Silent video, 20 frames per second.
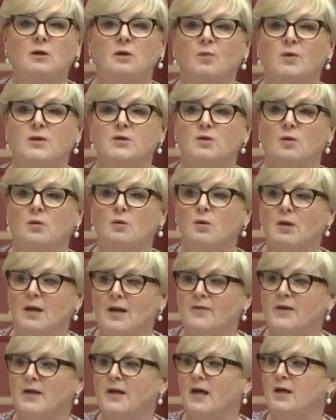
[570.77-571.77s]
which all
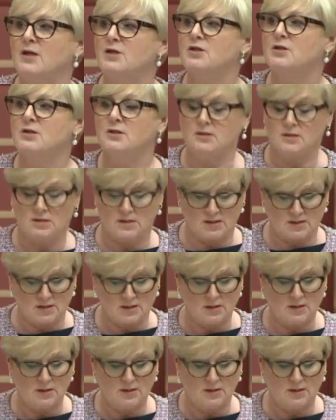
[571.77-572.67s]
other nations